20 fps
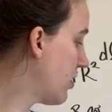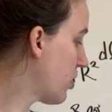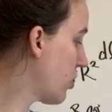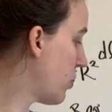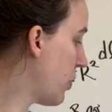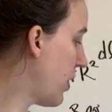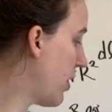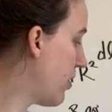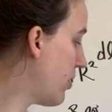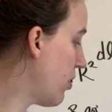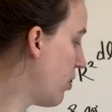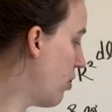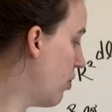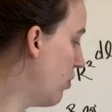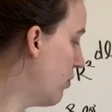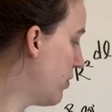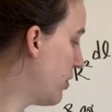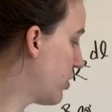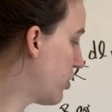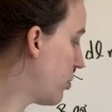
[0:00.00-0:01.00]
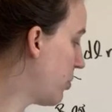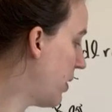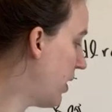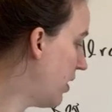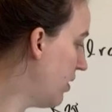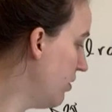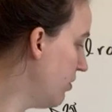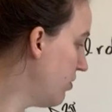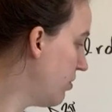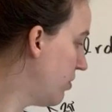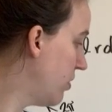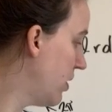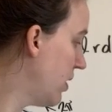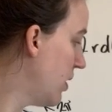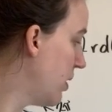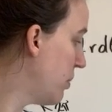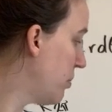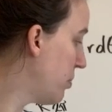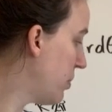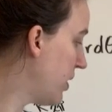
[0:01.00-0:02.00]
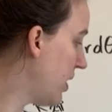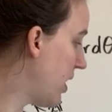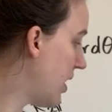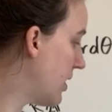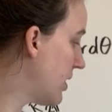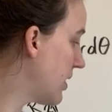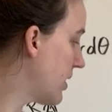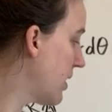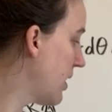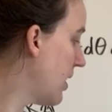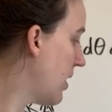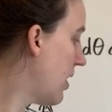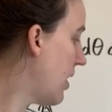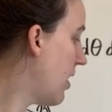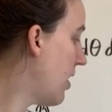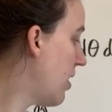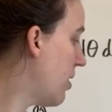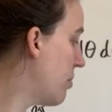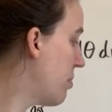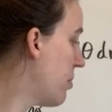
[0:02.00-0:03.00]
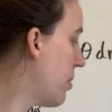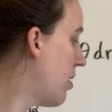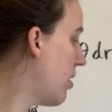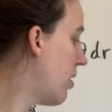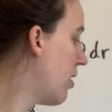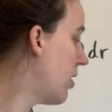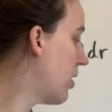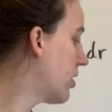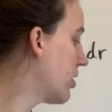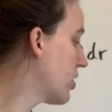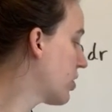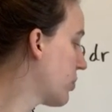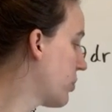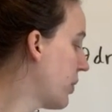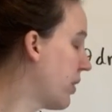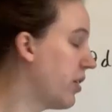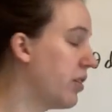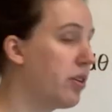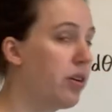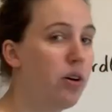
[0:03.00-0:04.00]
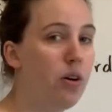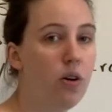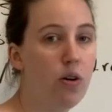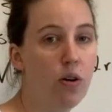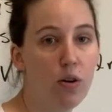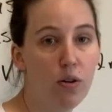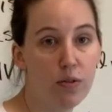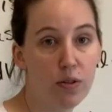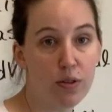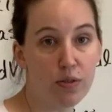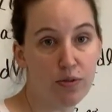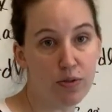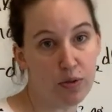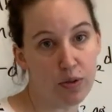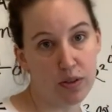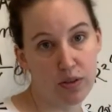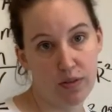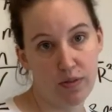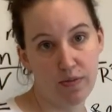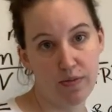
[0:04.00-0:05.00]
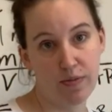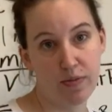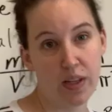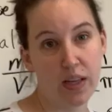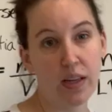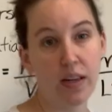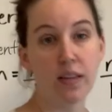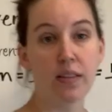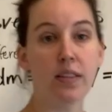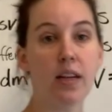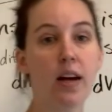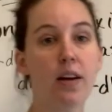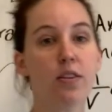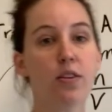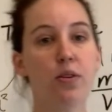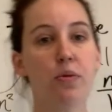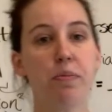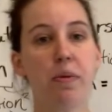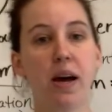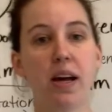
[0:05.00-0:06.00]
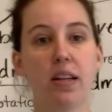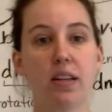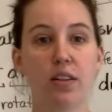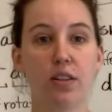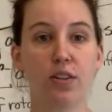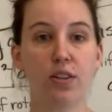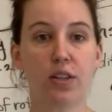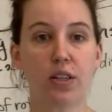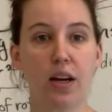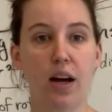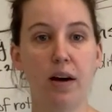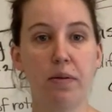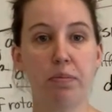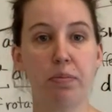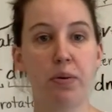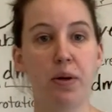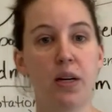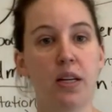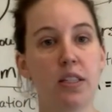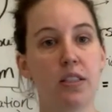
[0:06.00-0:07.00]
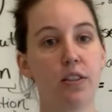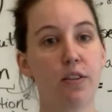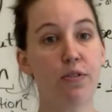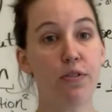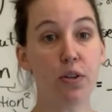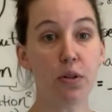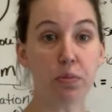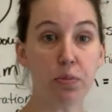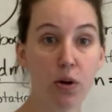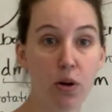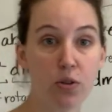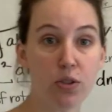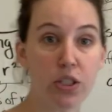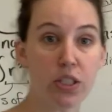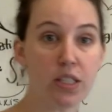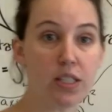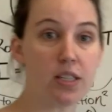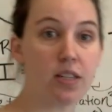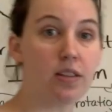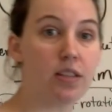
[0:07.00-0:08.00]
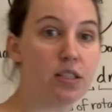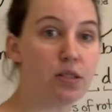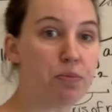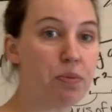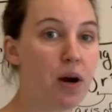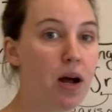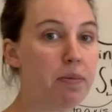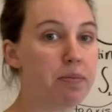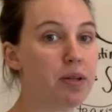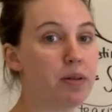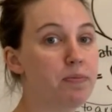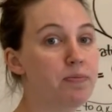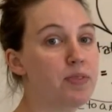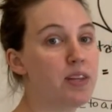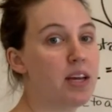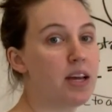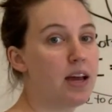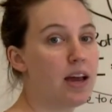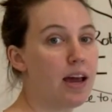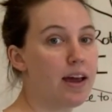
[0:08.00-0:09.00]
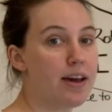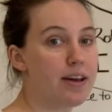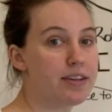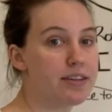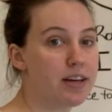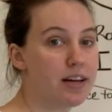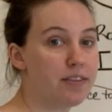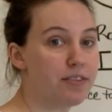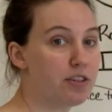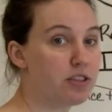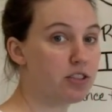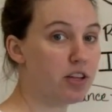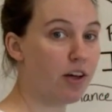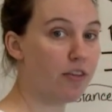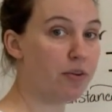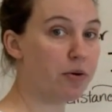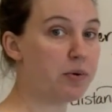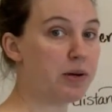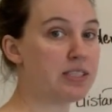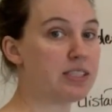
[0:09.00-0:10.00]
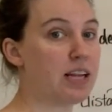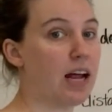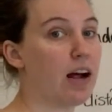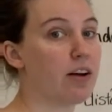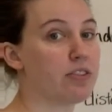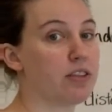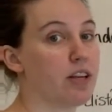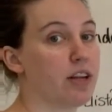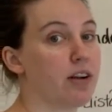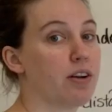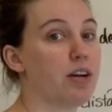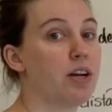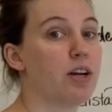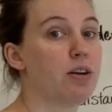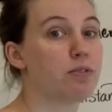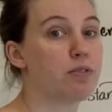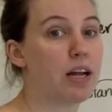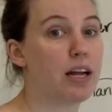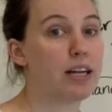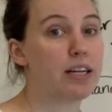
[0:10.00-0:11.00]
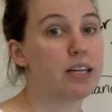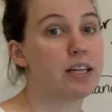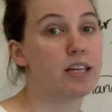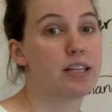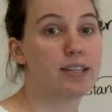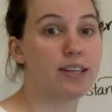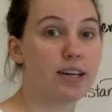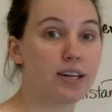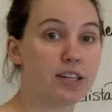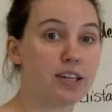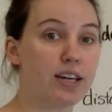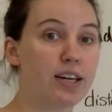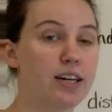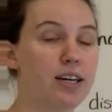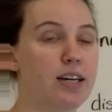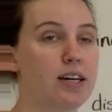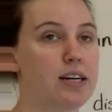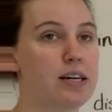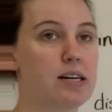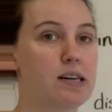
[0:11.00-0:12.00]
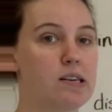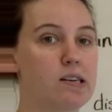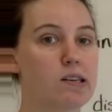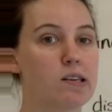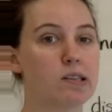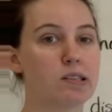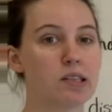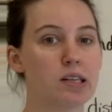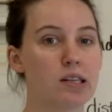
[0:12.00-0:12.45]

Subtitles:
squared over 12 plus mr squared over 4. Now you might look up different approaches to this problem, and there's other ones out there, right? Like I